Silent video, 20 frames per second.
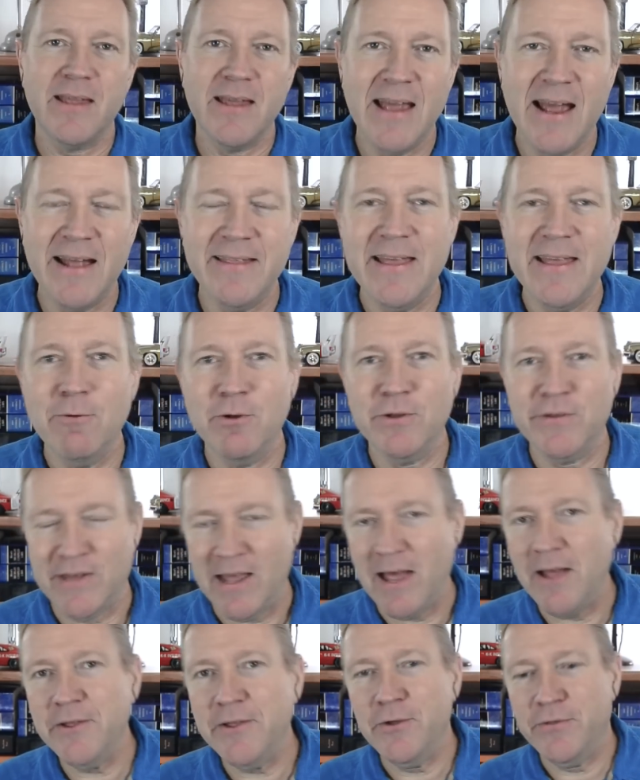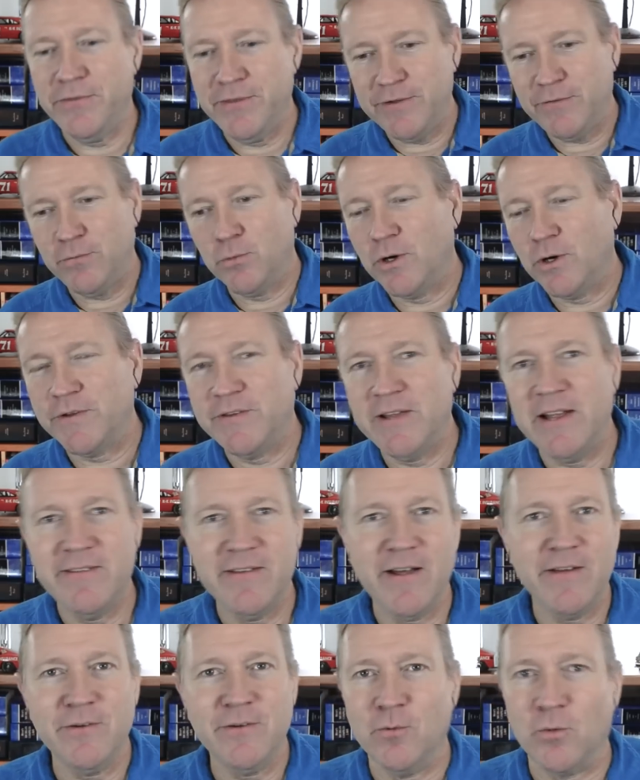and they will tell you this works, that
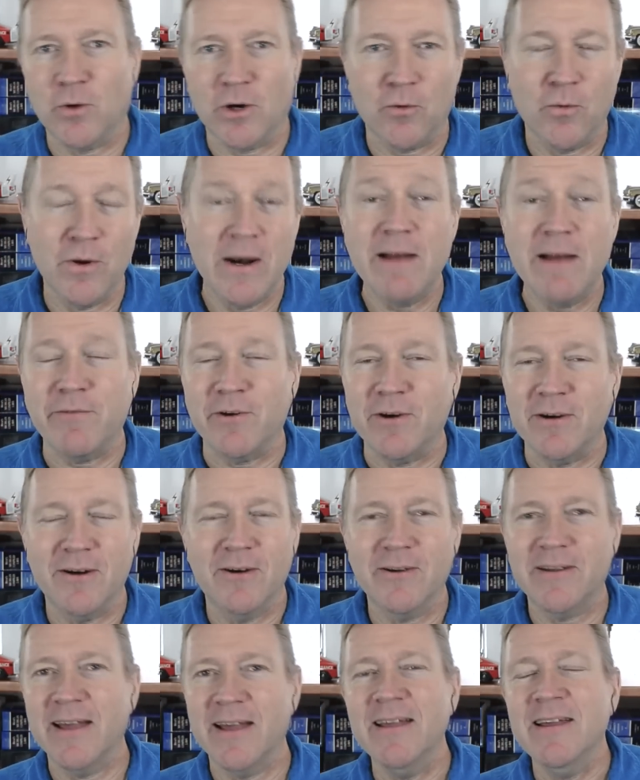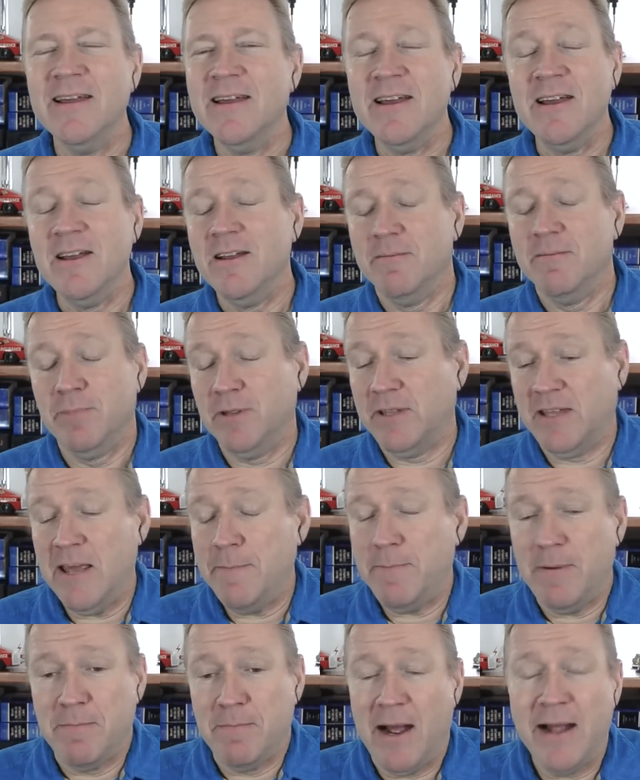doesn't work, whatever, okay? But
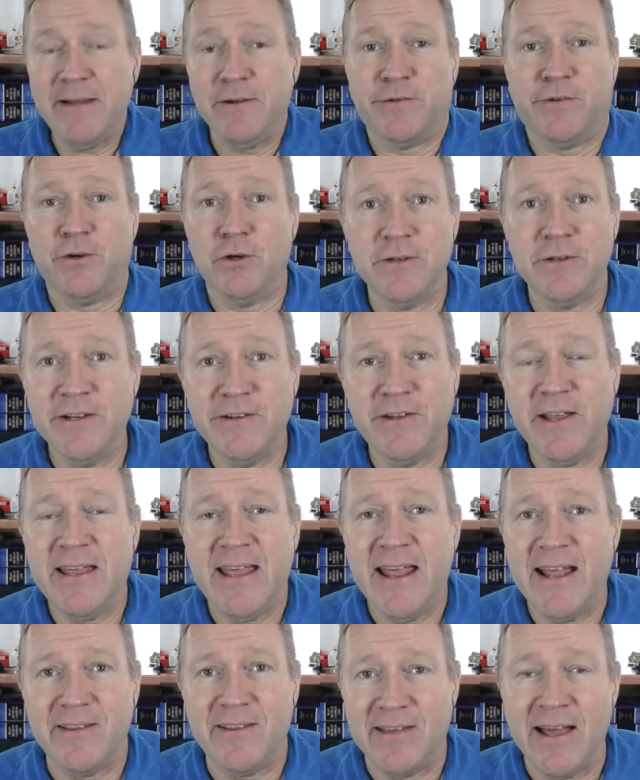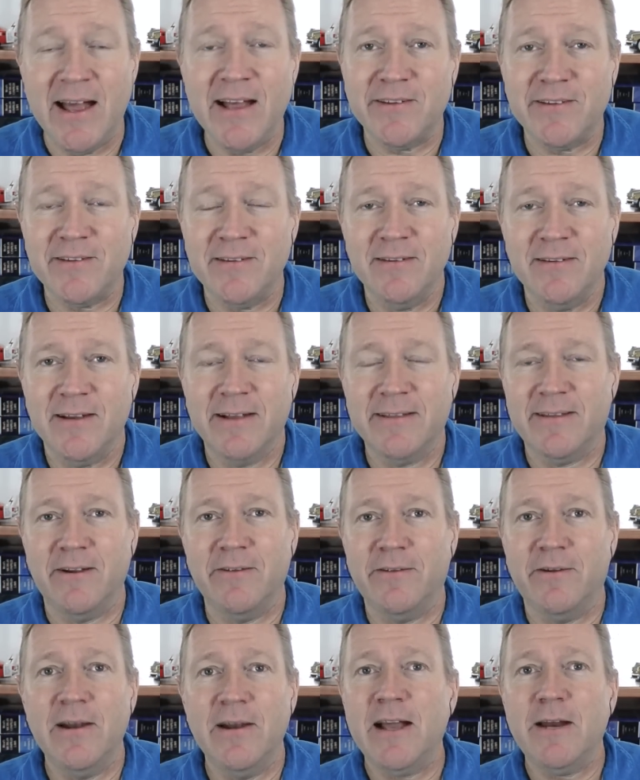keep in mind, there's certain things they can't test. Like,
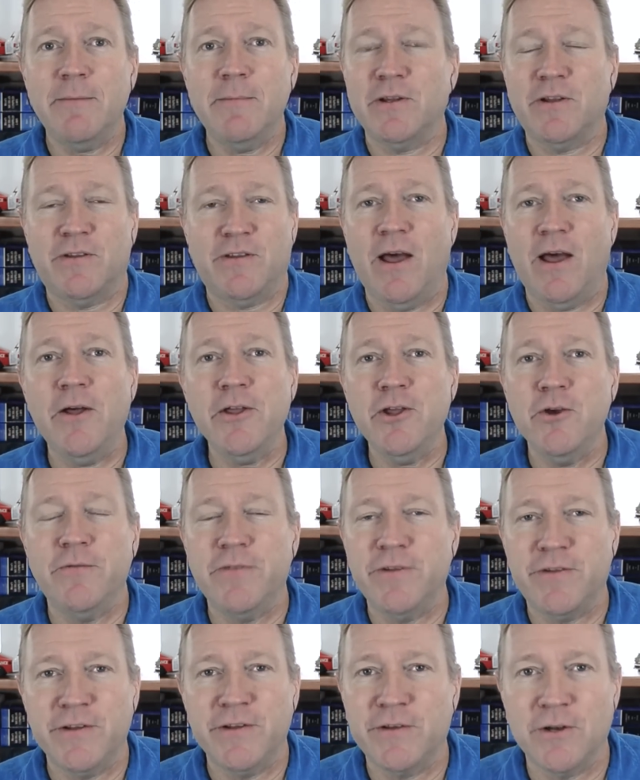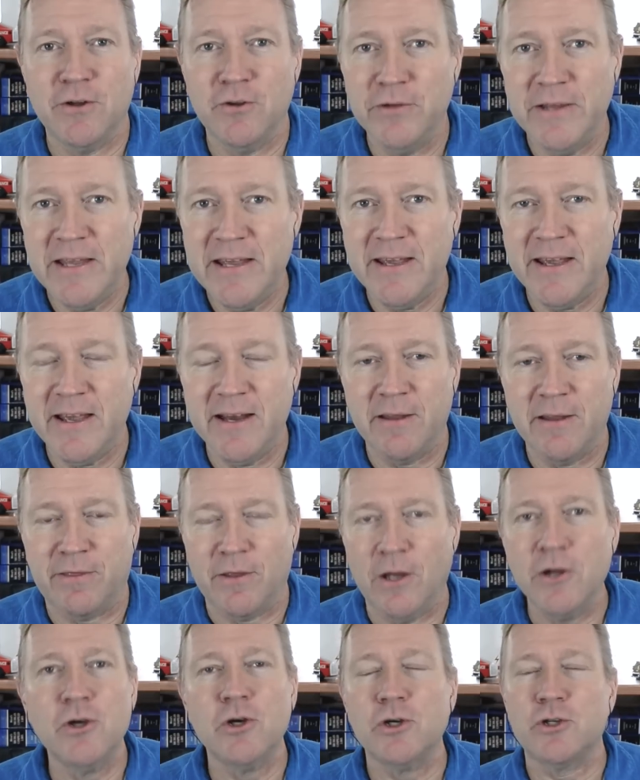they're not gonna be able to tell you if this thing's gonna leak in a
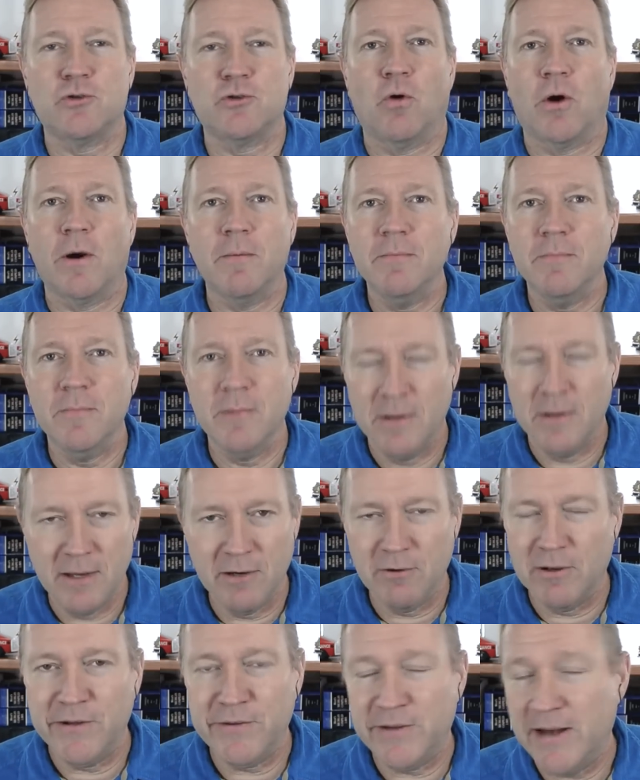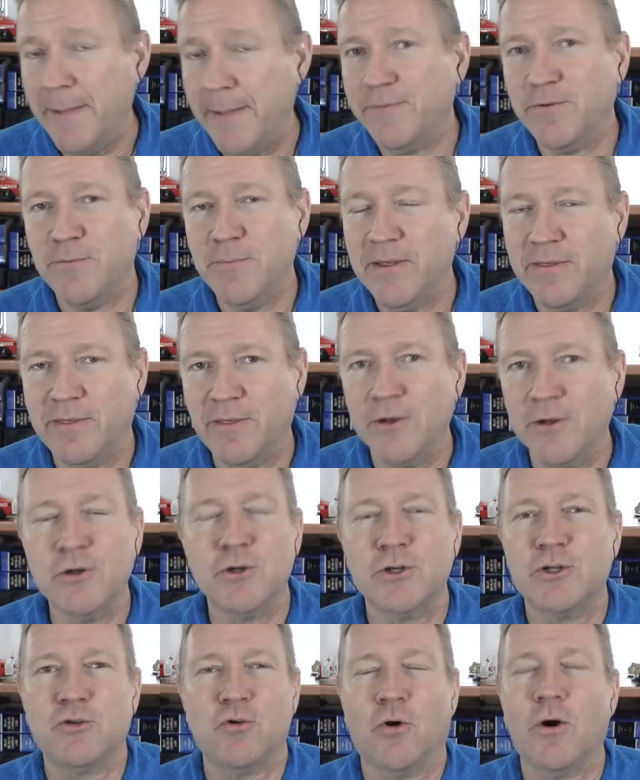thunderstorm unless it happens to be
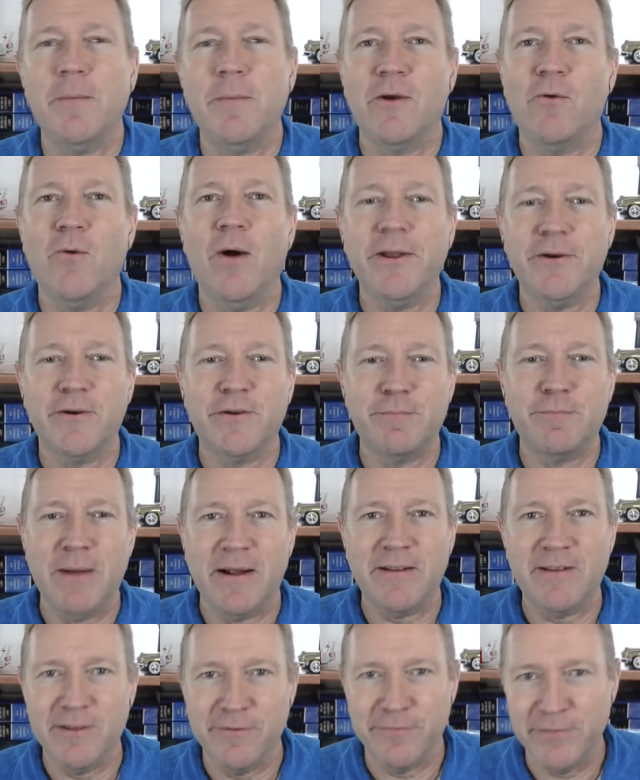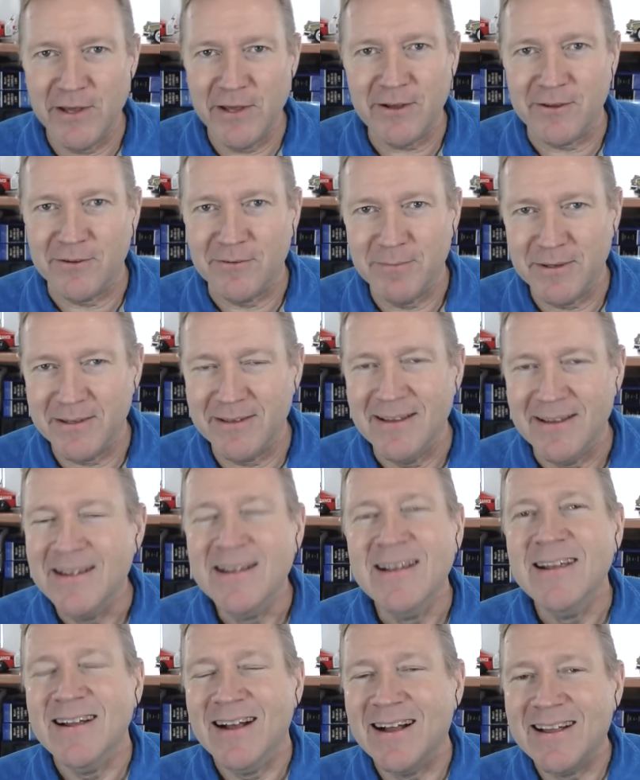thunderstorming while you're inspecting the vehicle. But
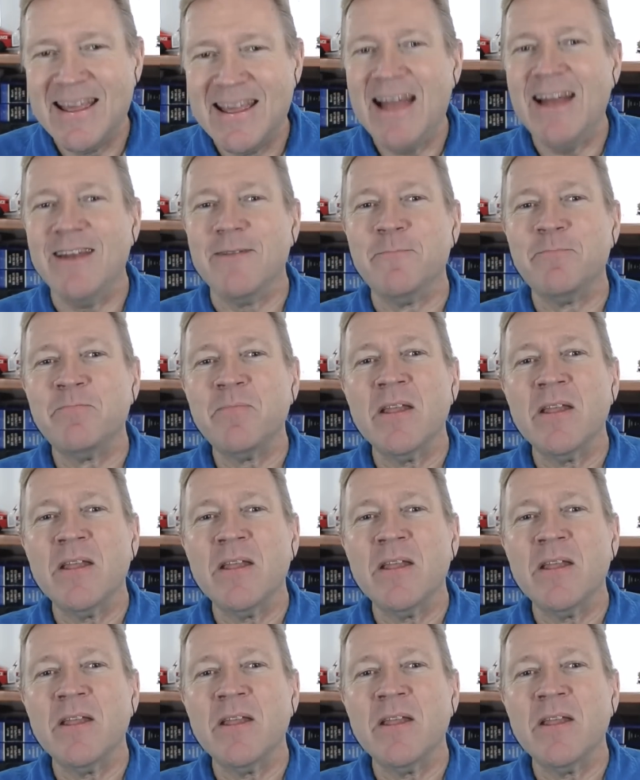again,